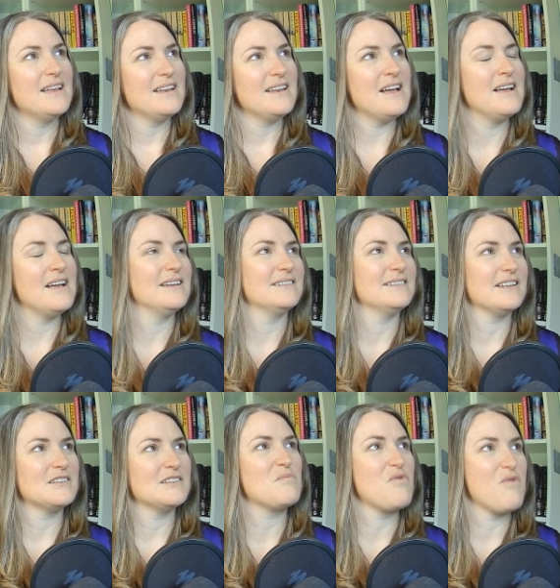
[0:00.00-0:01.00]
it's not
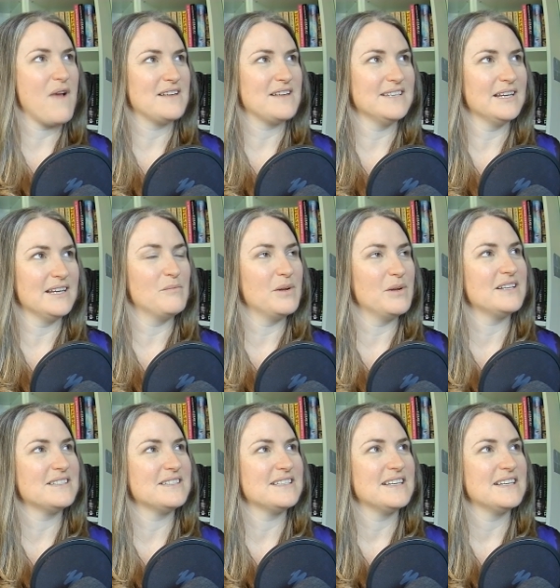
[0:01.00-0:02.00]
depressing, but
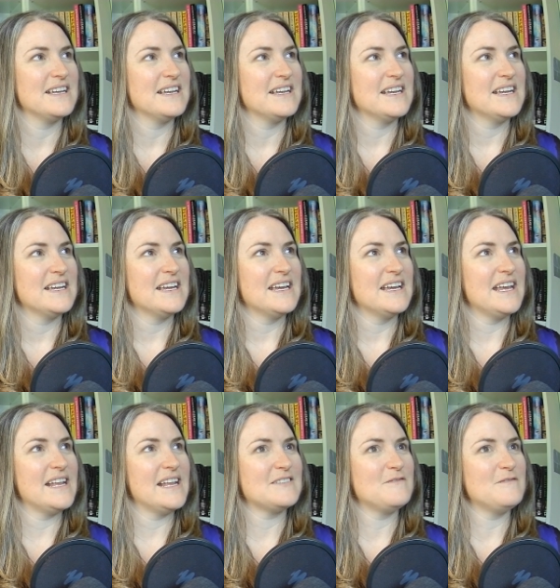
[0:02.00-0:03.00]
it's
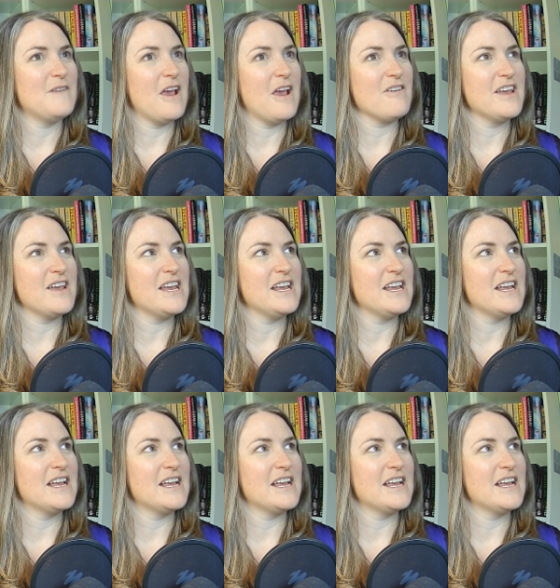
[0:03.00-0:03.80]
it's very